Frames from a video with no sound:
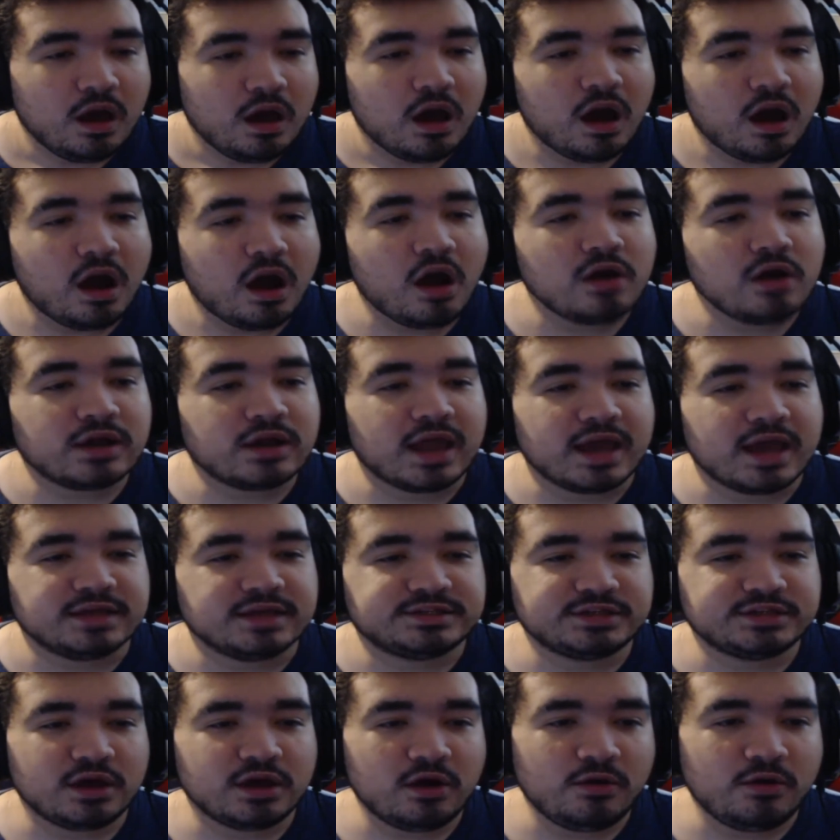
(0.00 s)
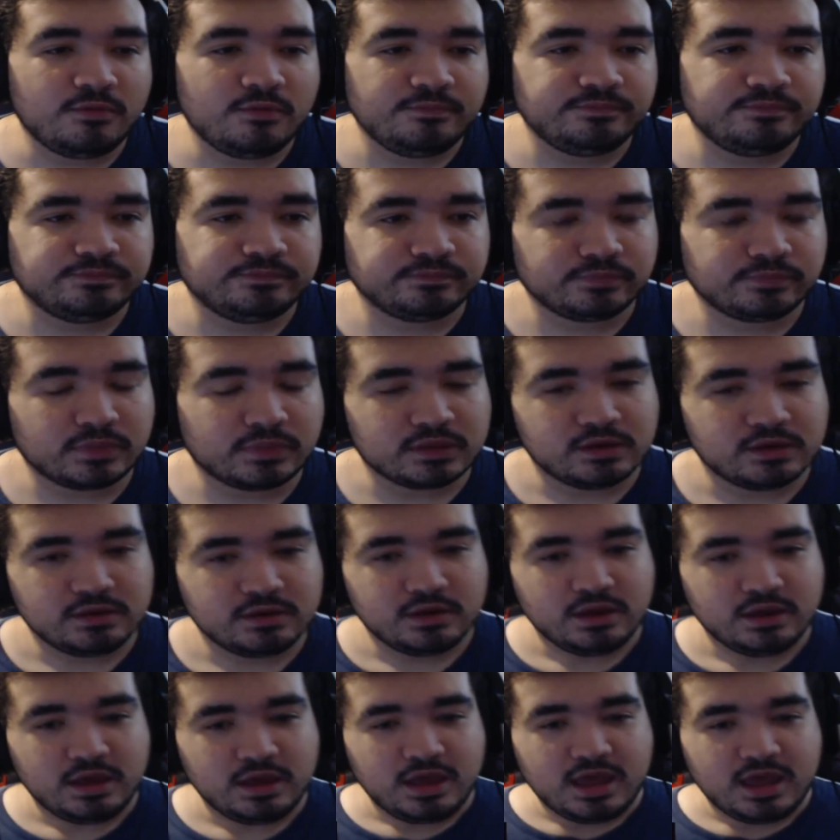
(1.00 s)
Okay, so
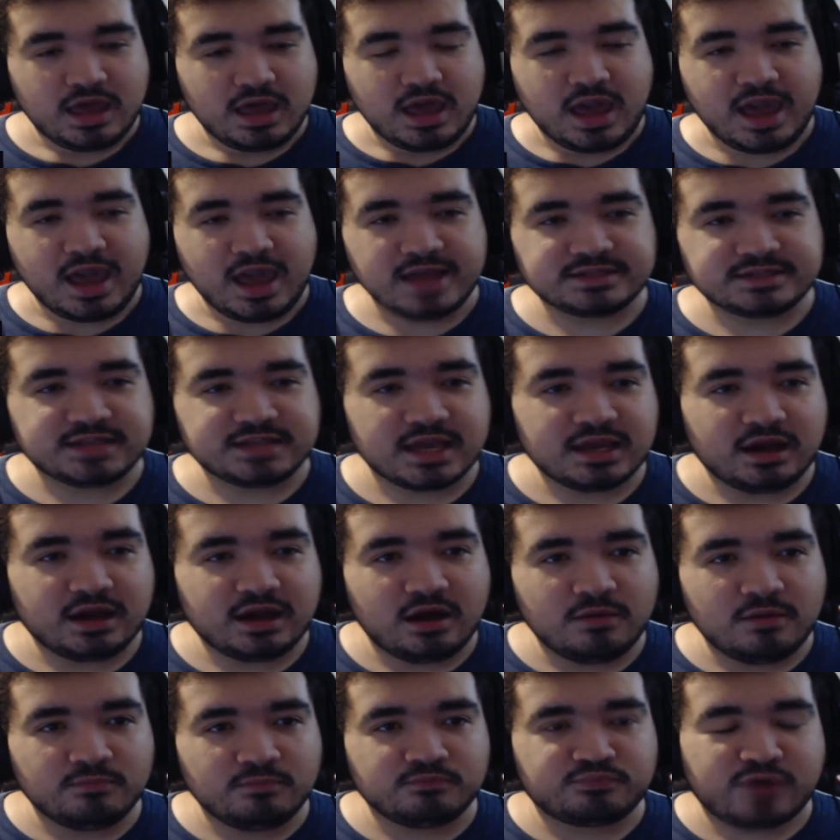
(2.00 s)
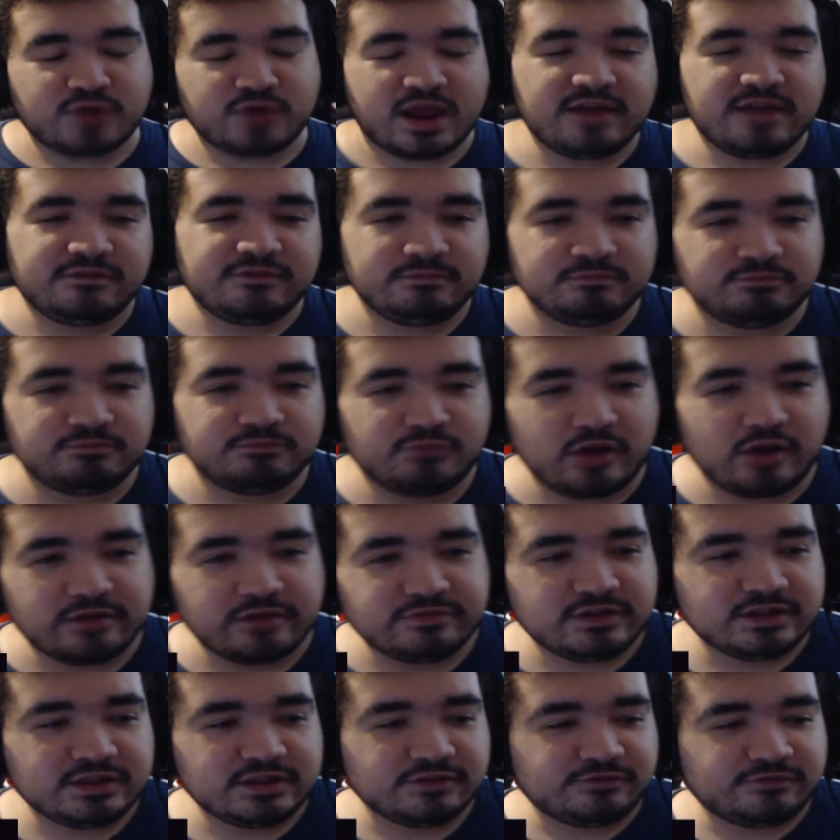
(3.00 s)
it's like
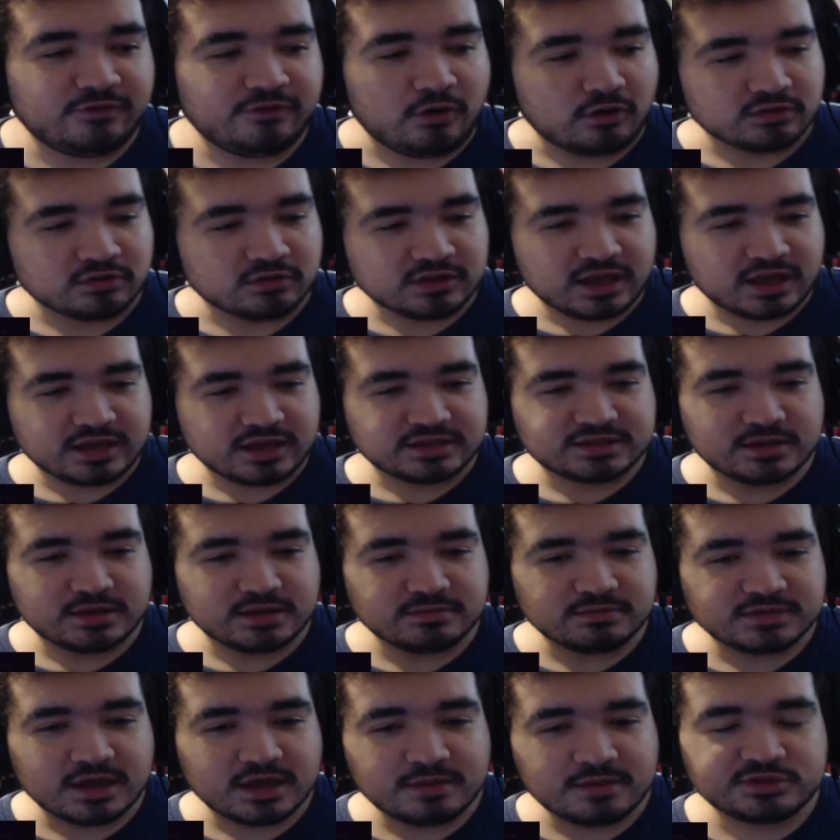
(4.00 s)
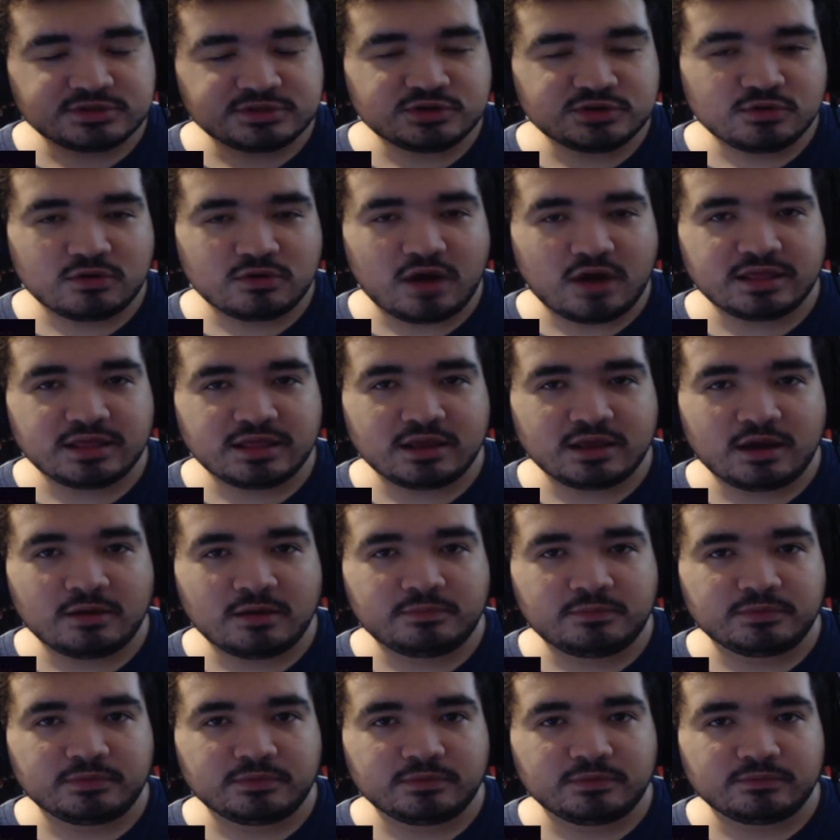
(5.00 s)
Bravely Default. Like sometimes you end
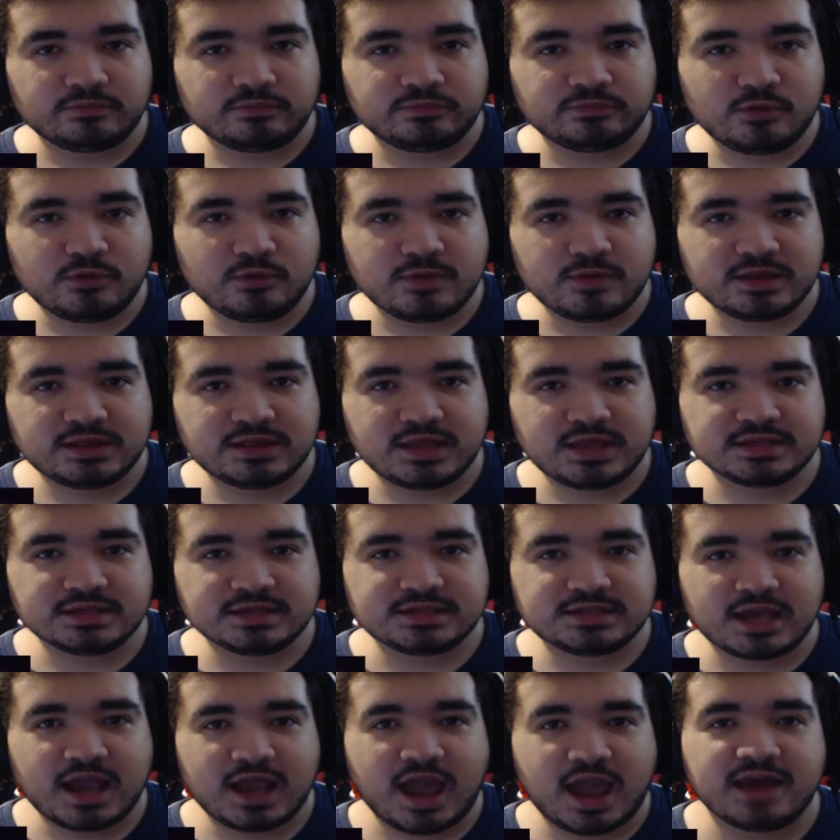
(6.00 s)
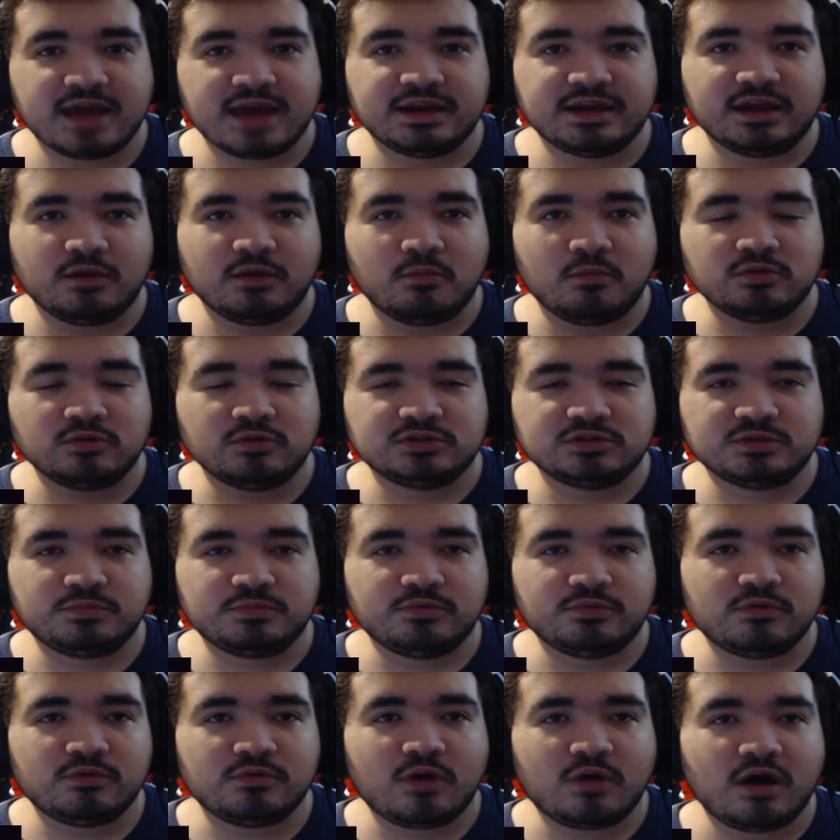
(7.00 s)
up doing things like adding a
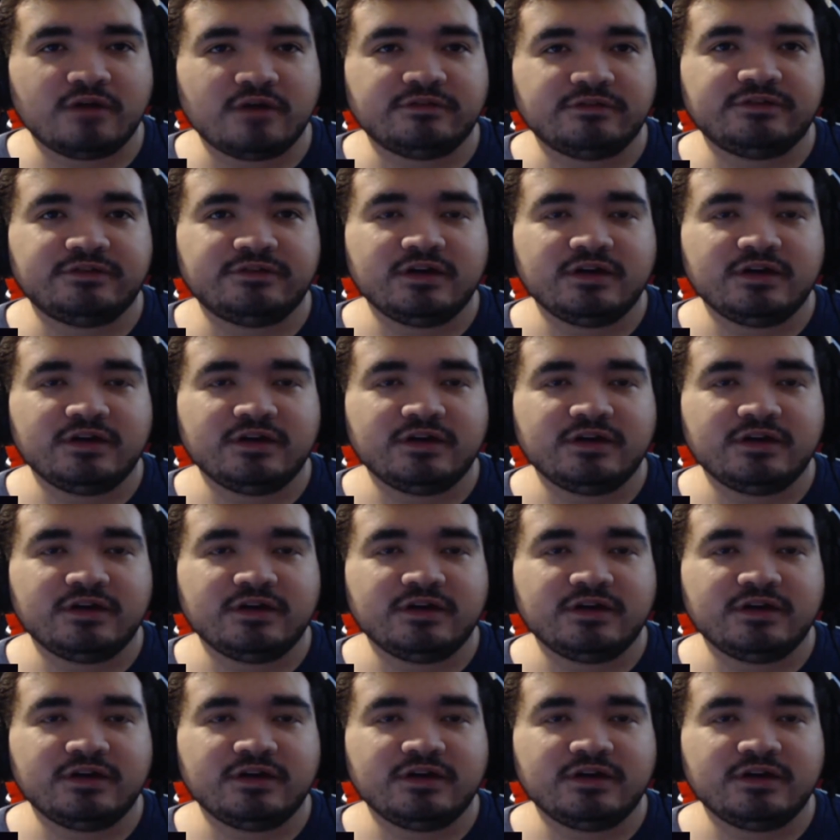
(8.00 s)
multiple of